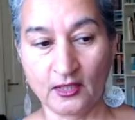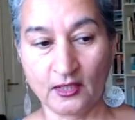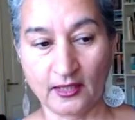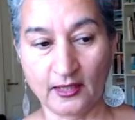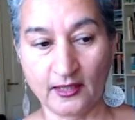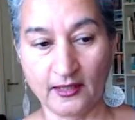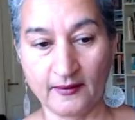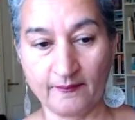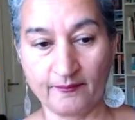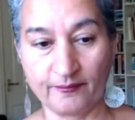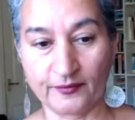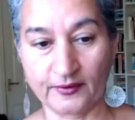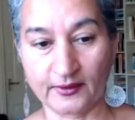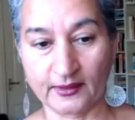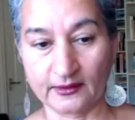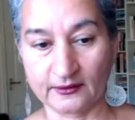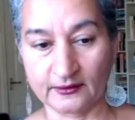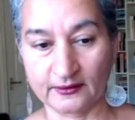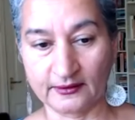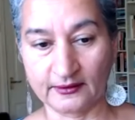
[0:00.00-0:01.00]

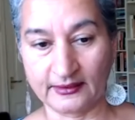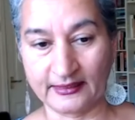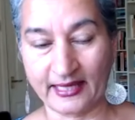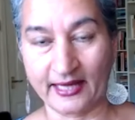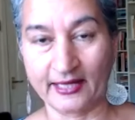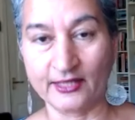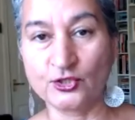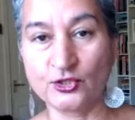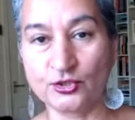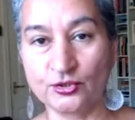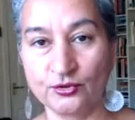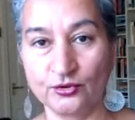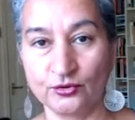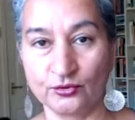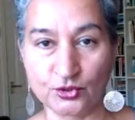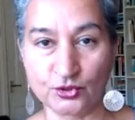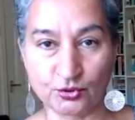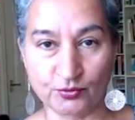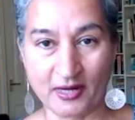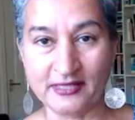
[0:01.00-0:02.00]

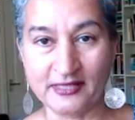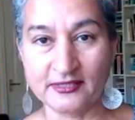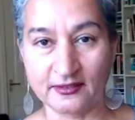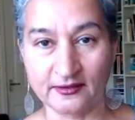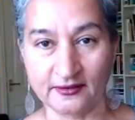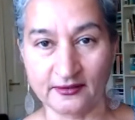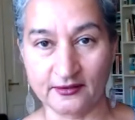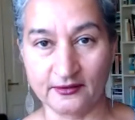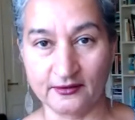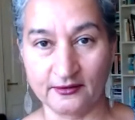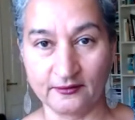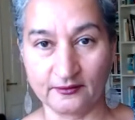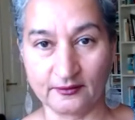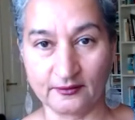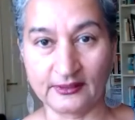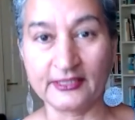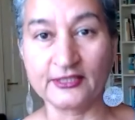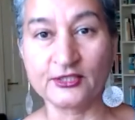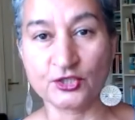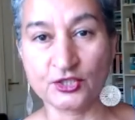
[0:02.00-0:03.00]
to enter the
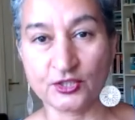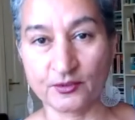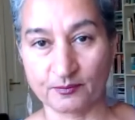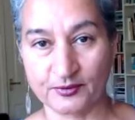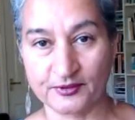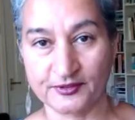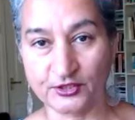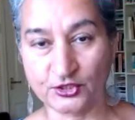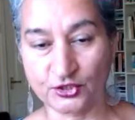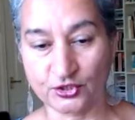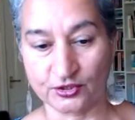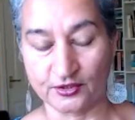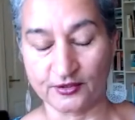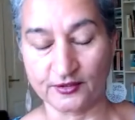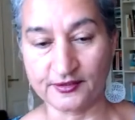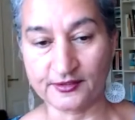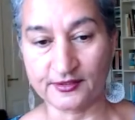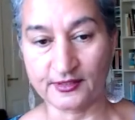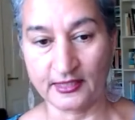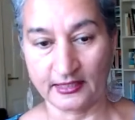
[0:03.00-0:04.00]
leadership
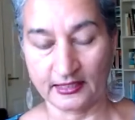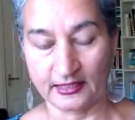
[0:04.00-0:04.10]
positions,